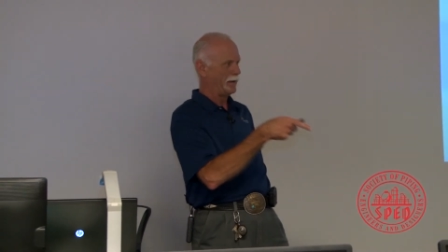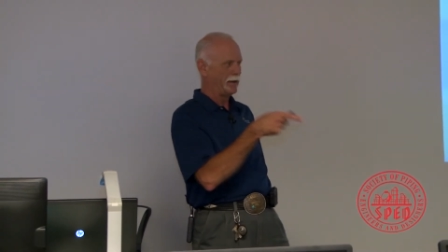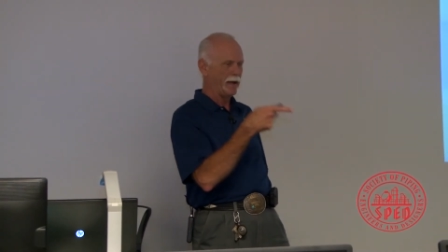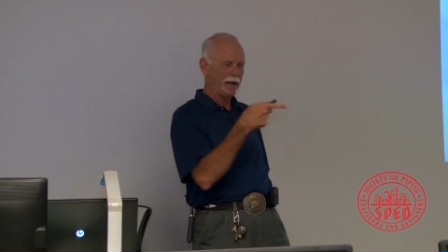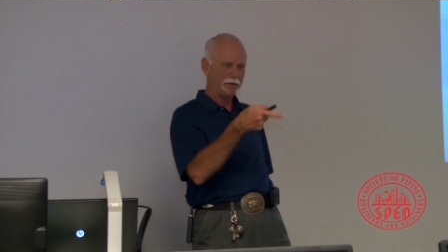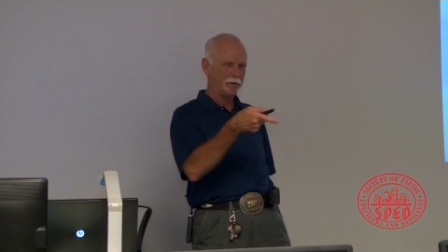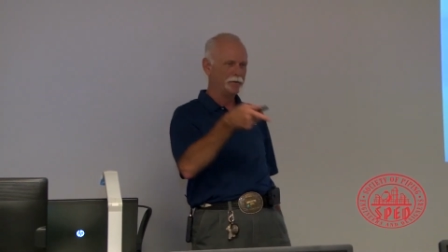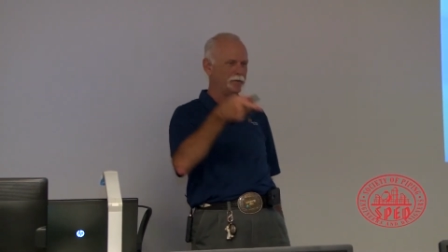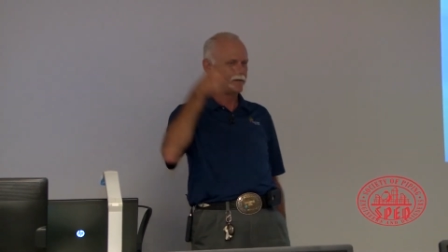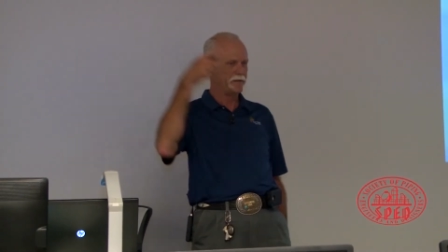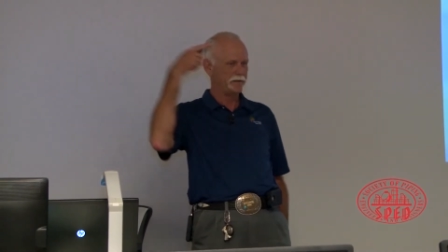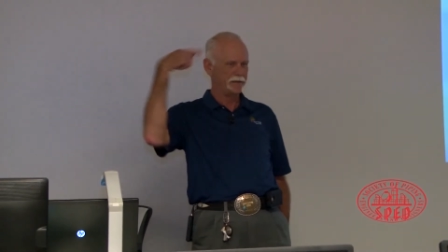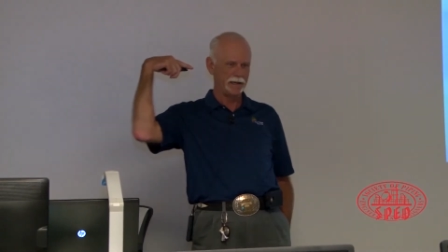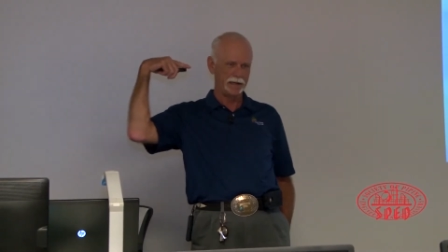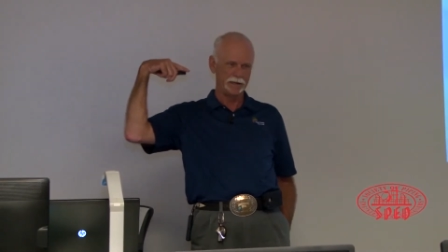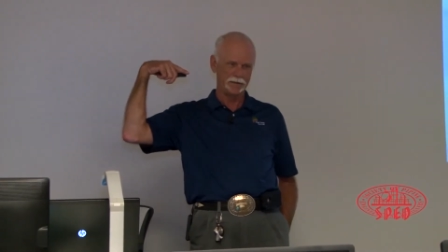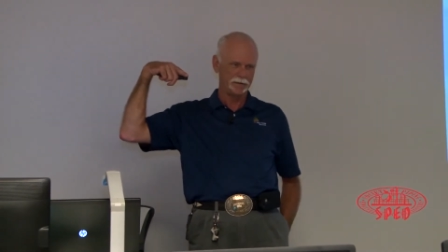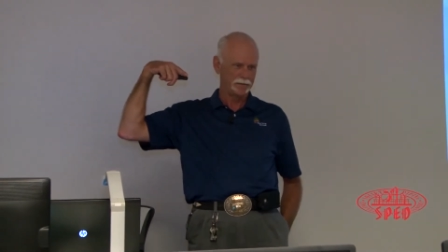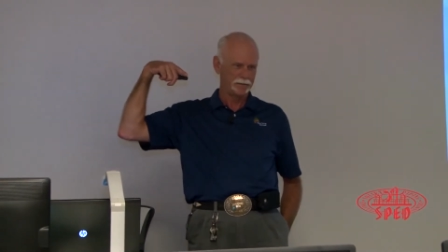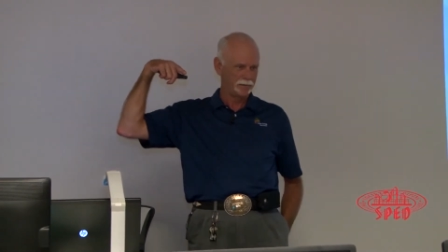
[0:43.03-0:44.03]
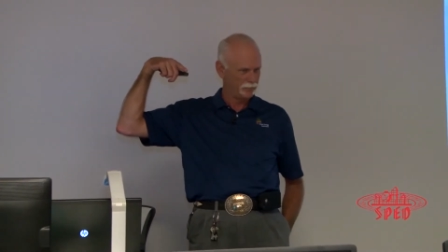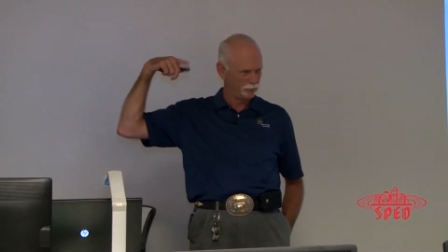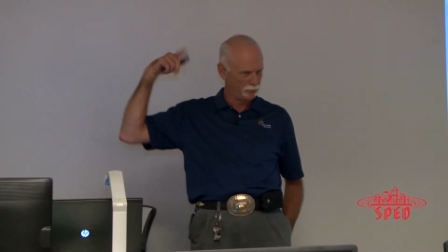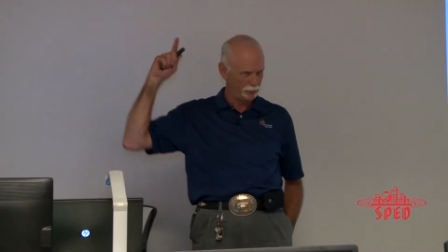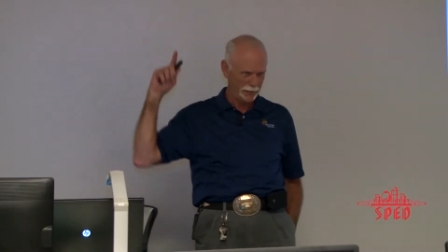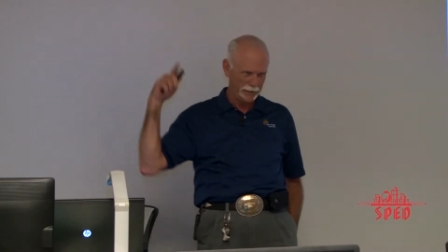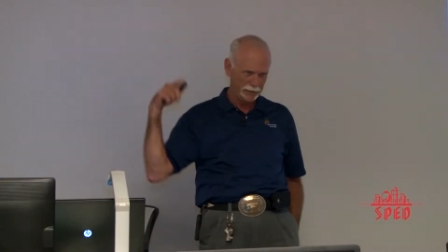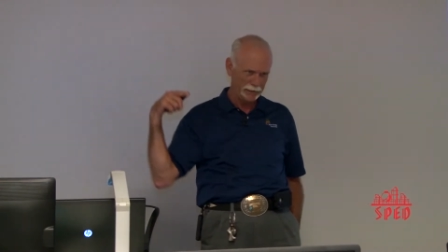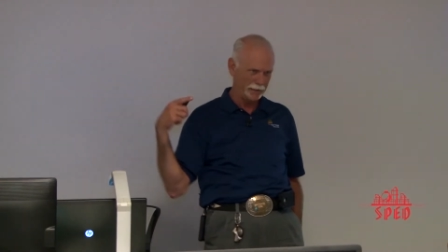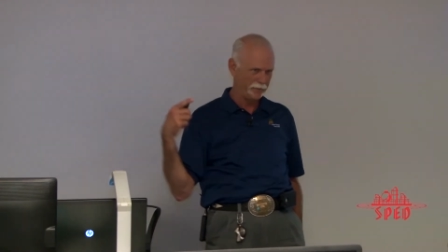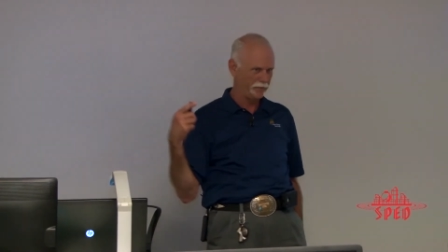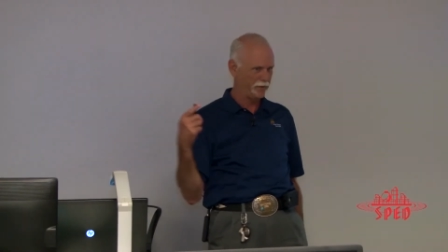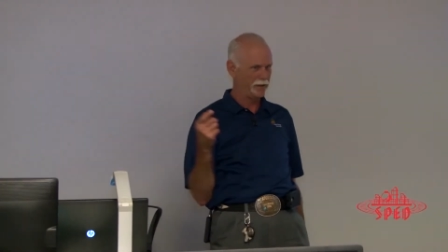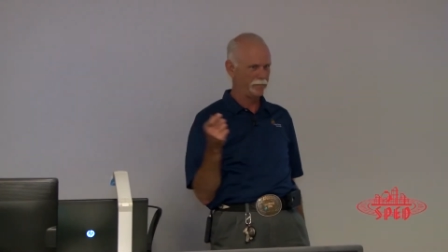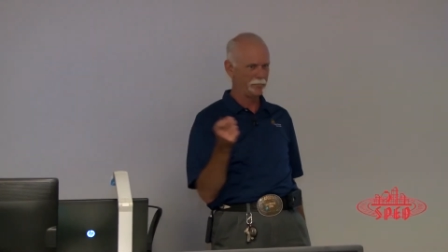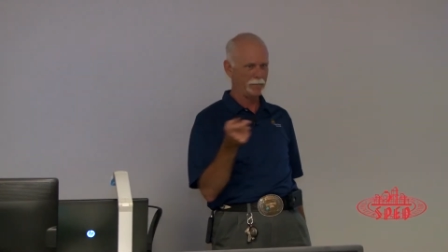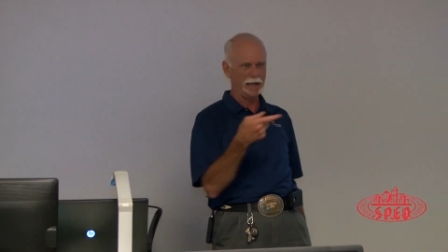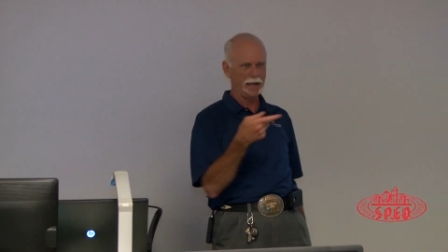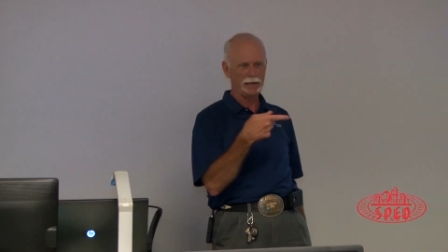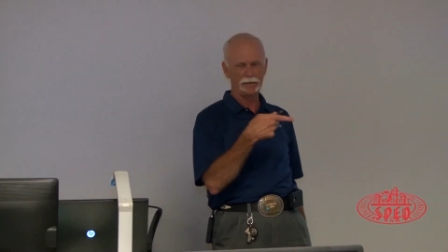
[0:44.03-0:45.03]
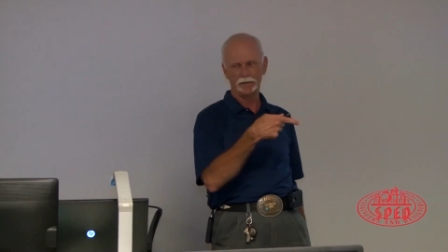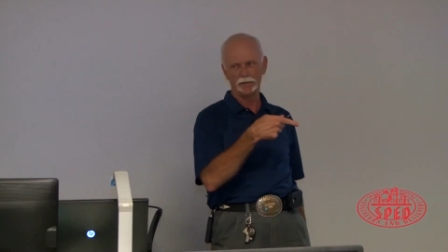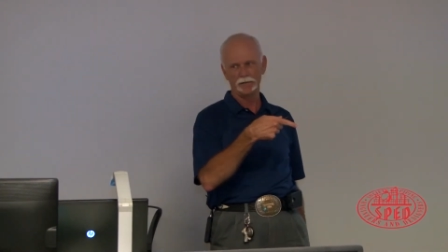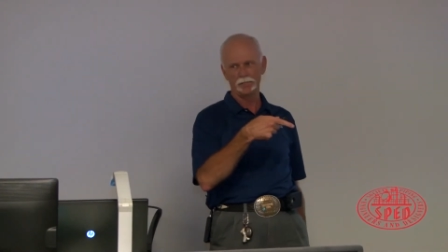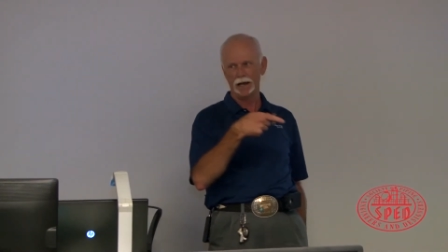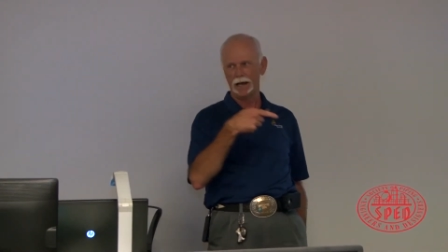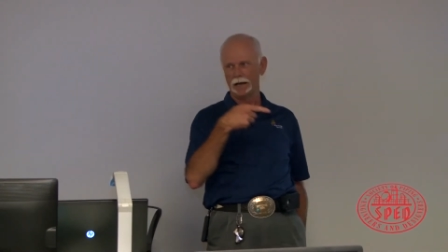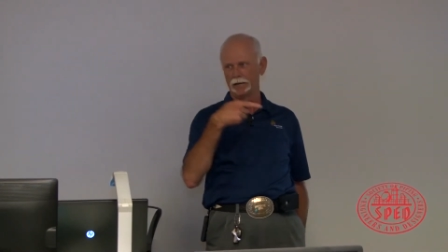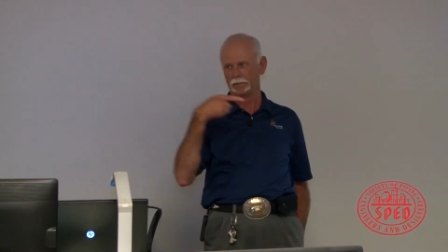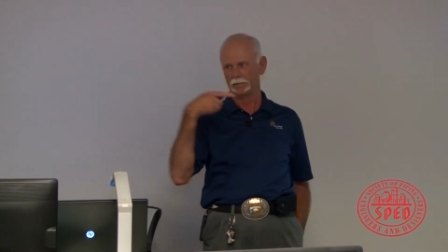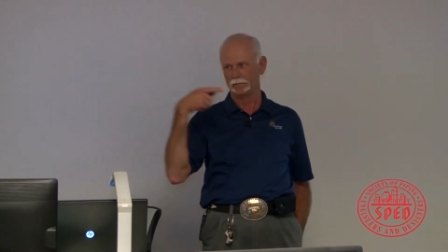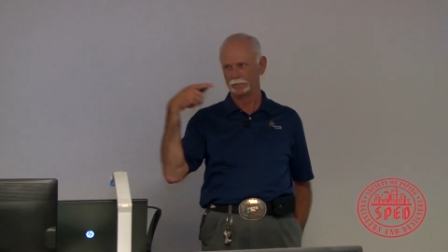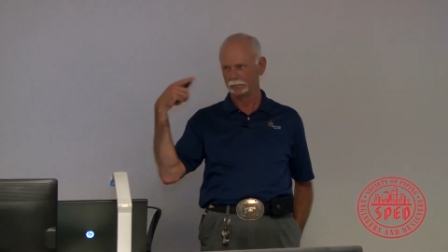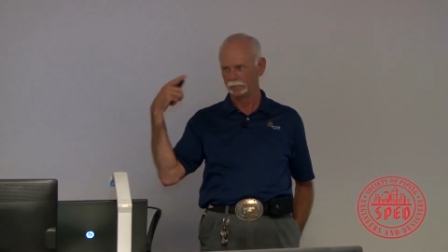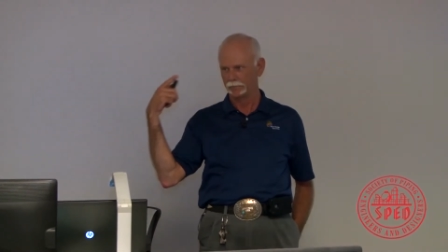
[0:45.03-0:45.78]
And I do suggest, bring that thing back to your model.